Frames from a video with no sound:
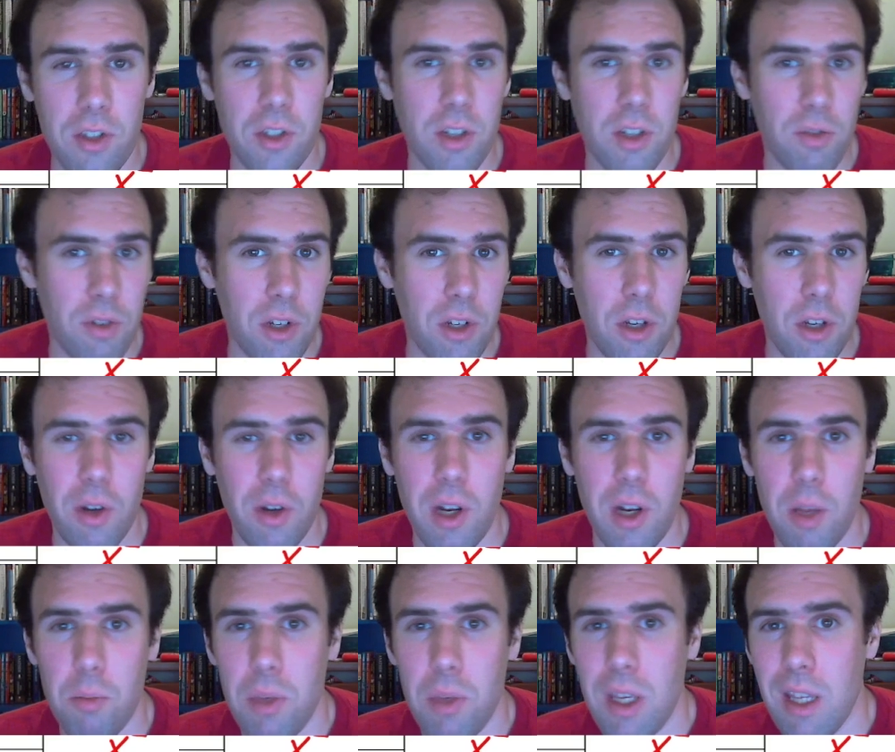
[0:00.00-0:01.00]
and if you know what I
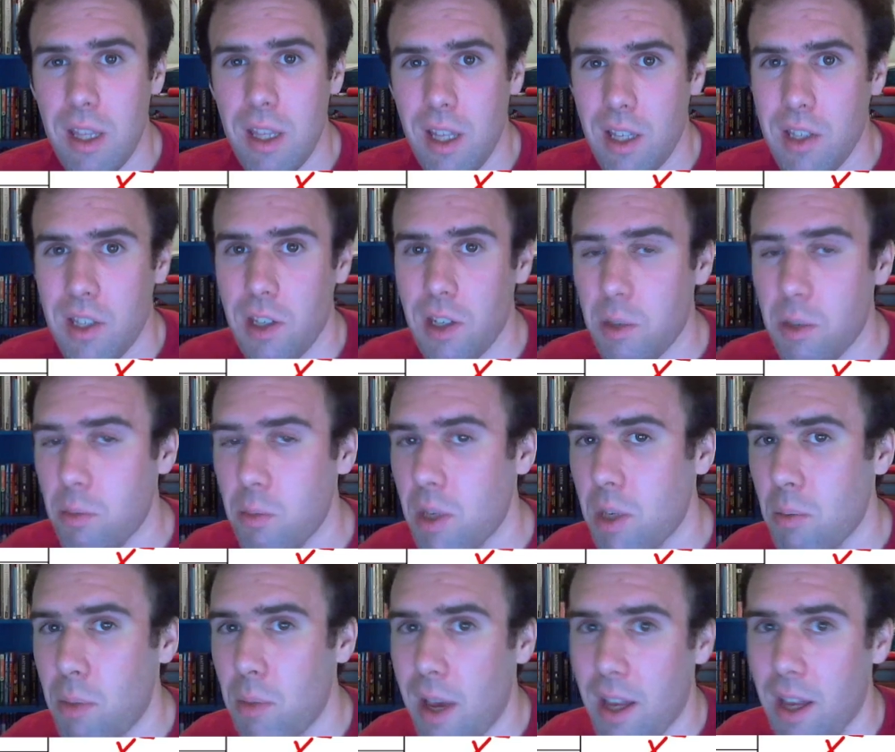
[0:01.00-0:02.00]
mean, that's going to be
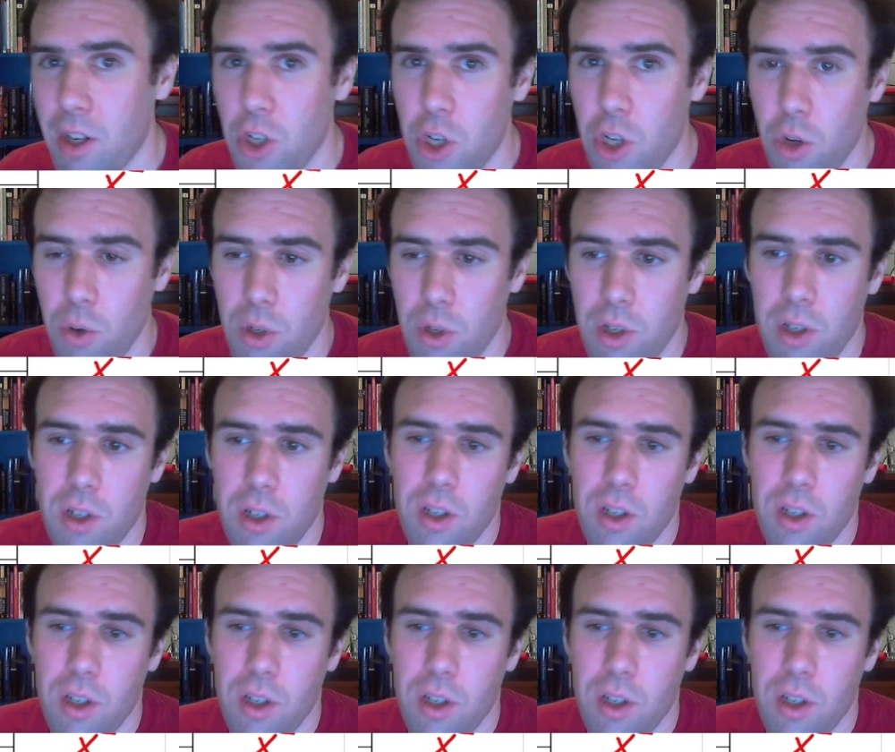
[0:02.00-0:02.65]
a bad joke.